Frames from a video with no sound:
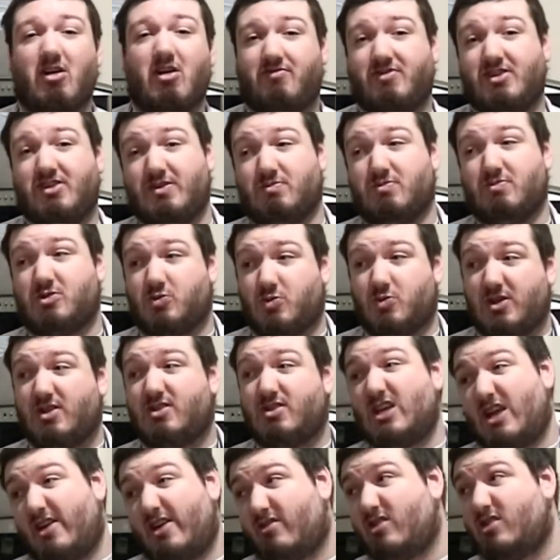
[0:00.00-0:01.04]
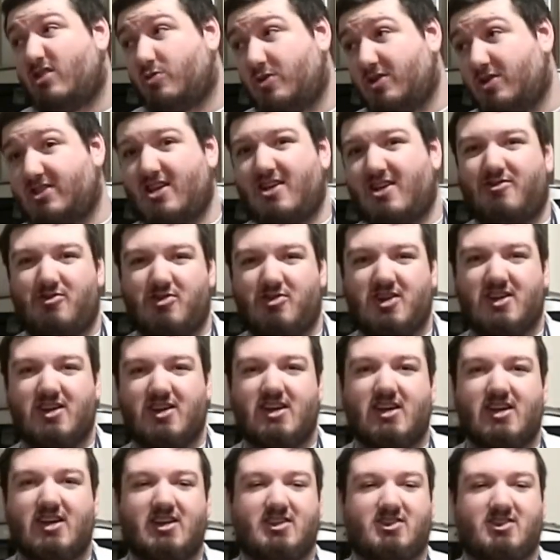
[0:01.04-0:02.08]
our theme, sweet savoury.
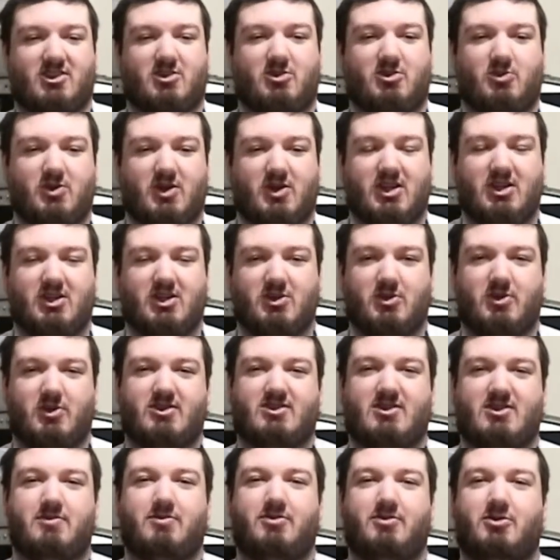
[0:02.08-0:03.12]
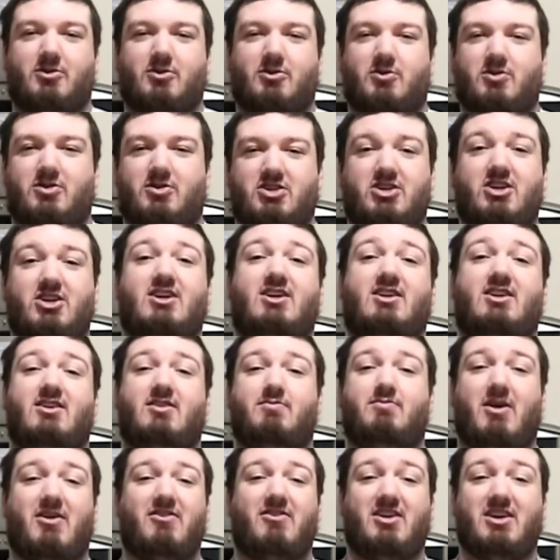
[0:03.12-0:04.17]
So we're going to do a simple chicken,
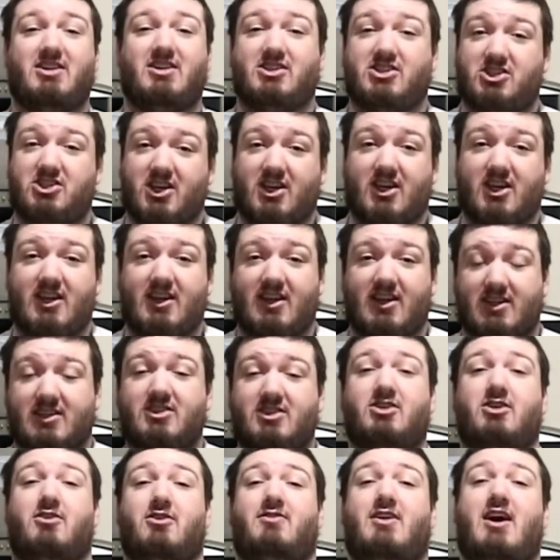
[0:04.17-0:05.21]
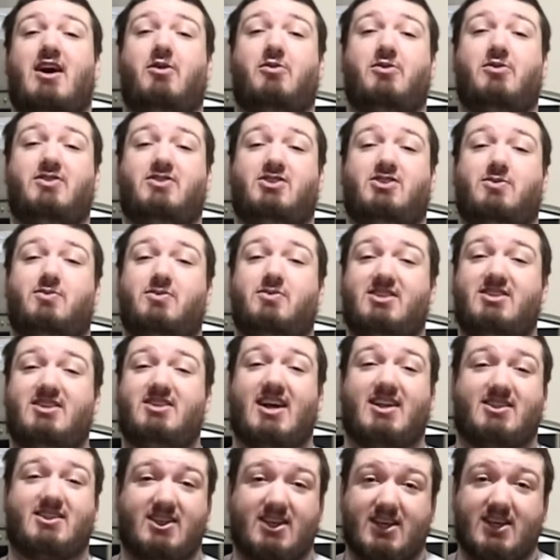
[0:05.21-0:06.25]
marinated chicken, and serve that with some
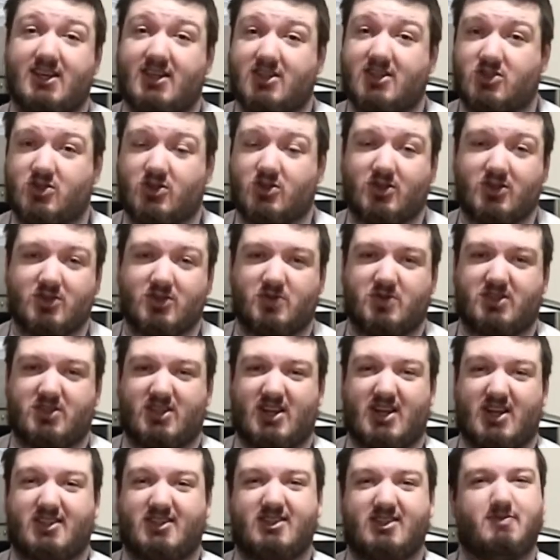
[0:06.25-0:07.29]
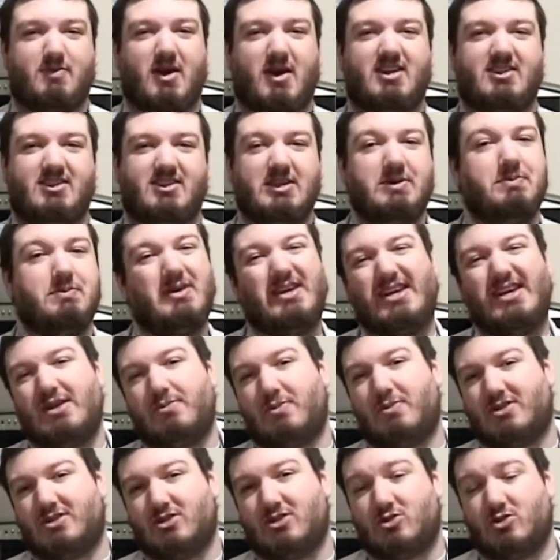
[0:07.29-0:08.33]
satay sauce, which is nice spicy
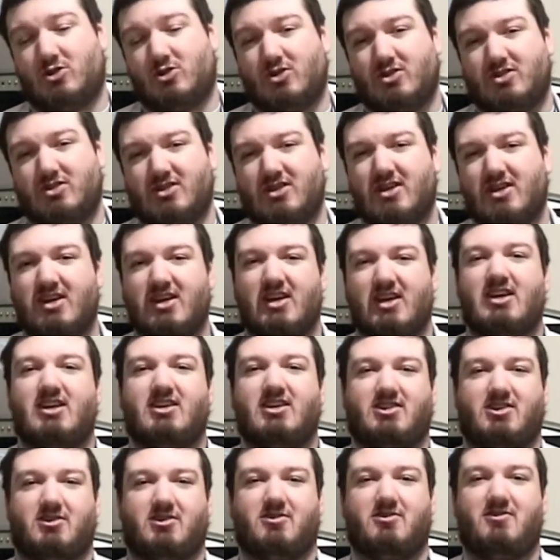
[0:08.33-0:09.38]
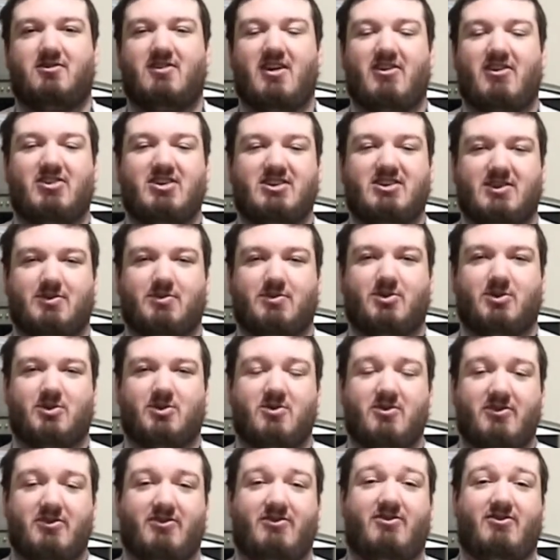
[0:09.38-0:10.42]
peanut butter sauce. So very
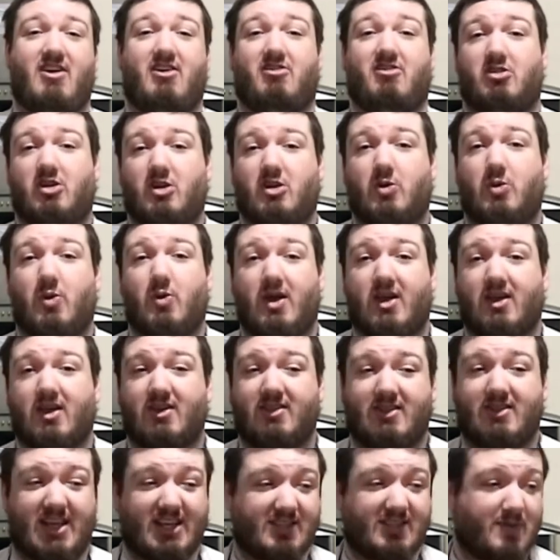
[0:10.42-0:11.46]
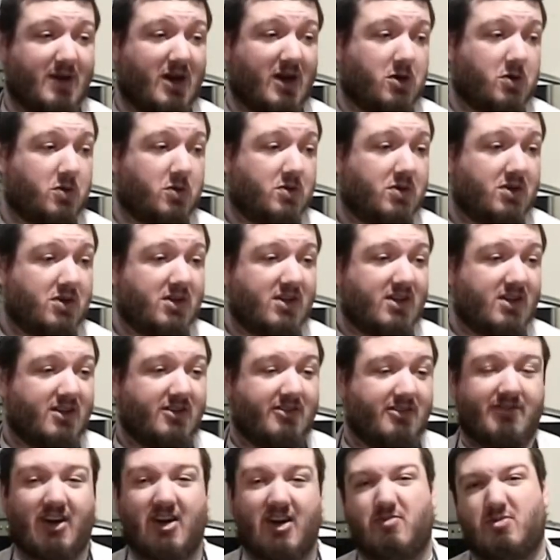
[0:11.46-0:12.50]
simple, very quick. It takes about
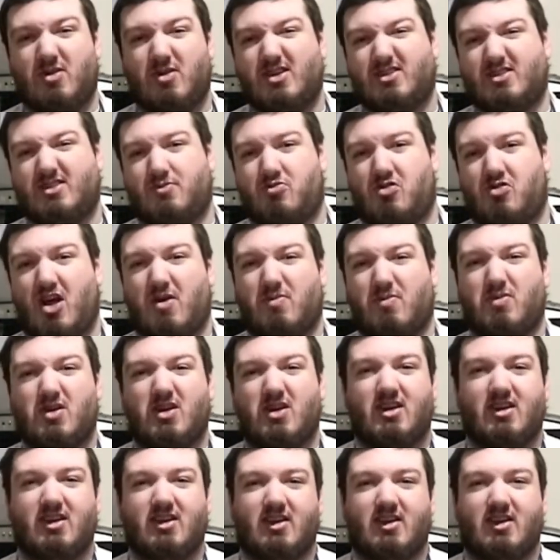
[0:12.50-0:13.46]
5 minutes to prep,